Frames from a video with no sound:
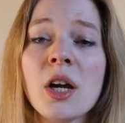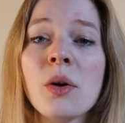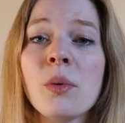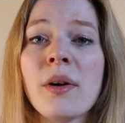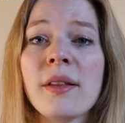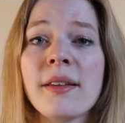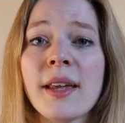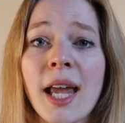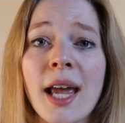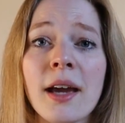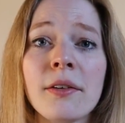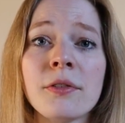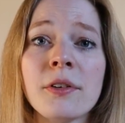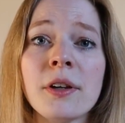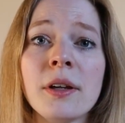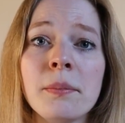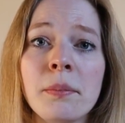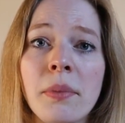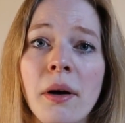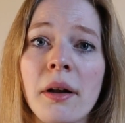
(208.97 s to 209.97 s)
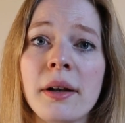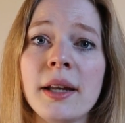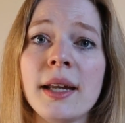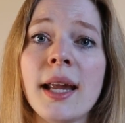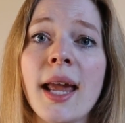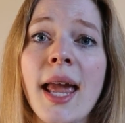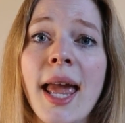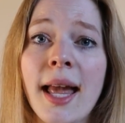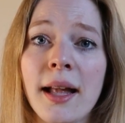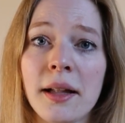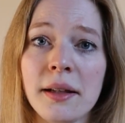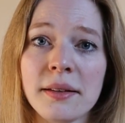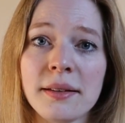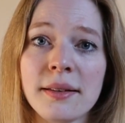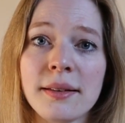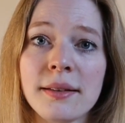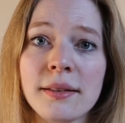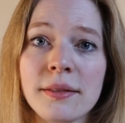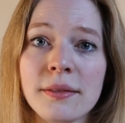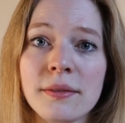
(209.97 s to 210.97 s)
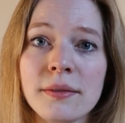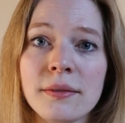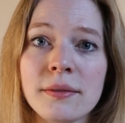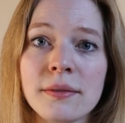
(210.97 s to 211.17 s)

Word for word: with everybody else.